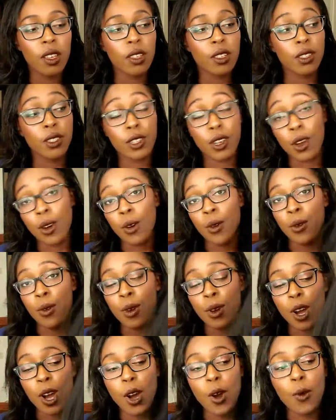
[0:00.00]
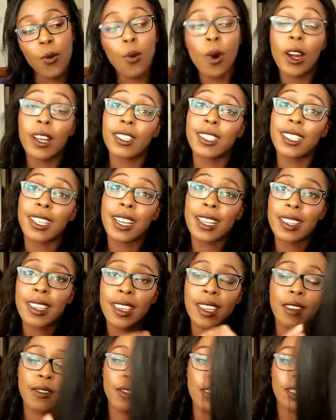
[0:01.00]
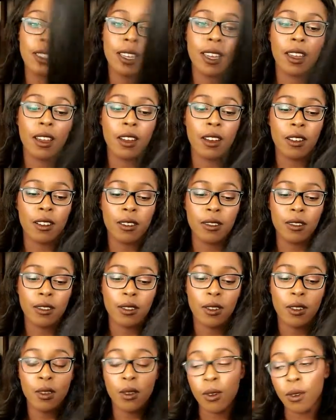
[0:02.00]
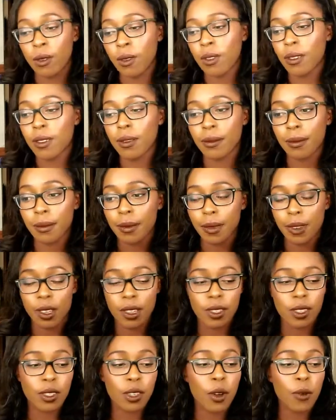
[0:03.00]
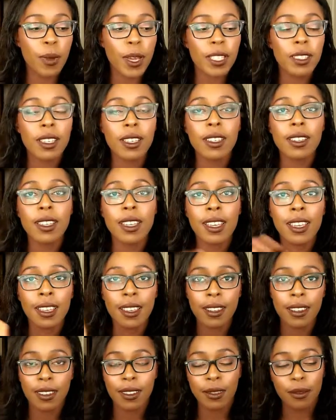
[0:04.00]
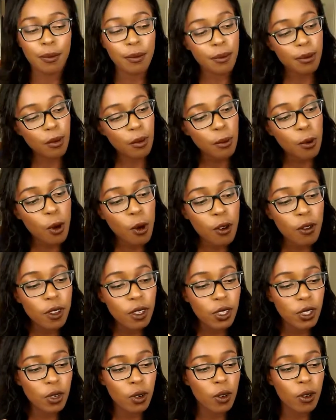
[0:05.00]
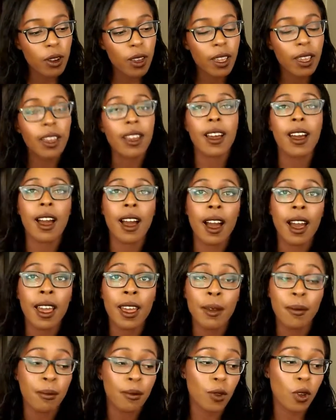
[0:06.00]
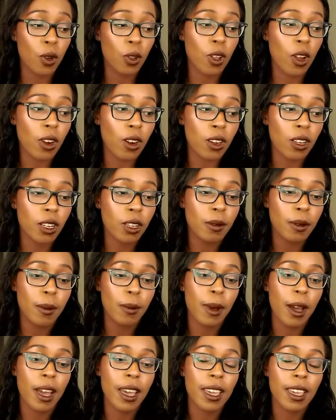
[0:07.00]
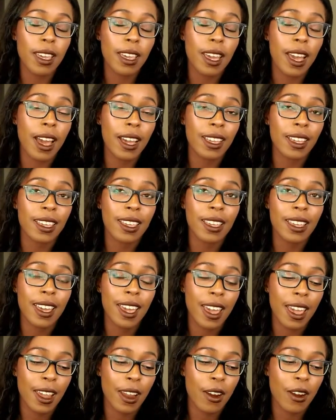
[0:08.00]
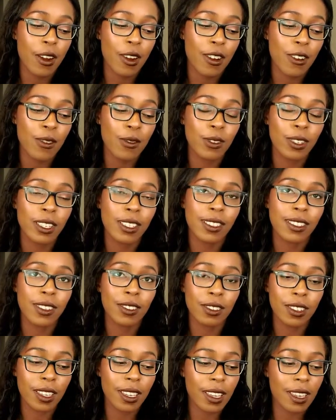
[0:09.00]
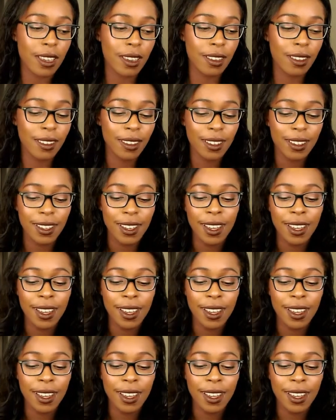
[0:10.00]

So what did I think of this hair? So basically, moral of the story, I am no longer gonna be buying yaki hair, only silky,